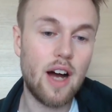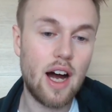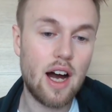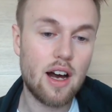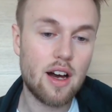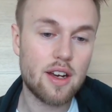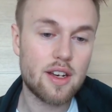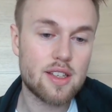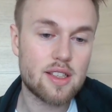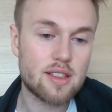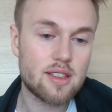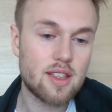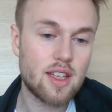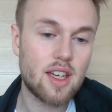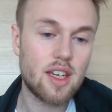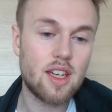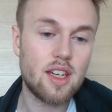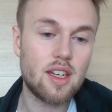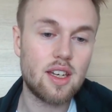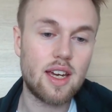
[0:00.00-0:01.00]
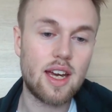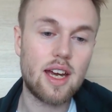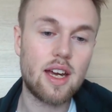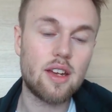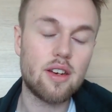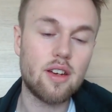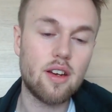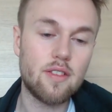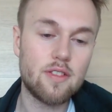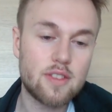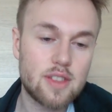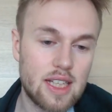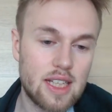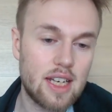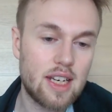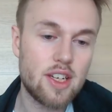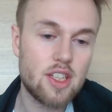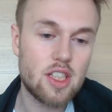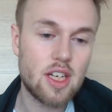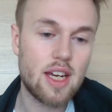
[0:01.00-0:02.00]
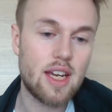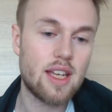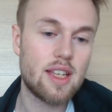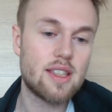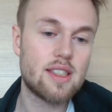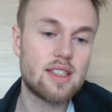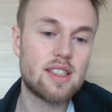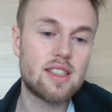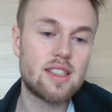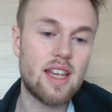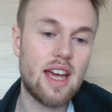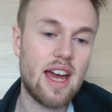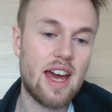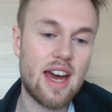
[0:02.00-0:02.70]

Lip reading: honesty and of diligence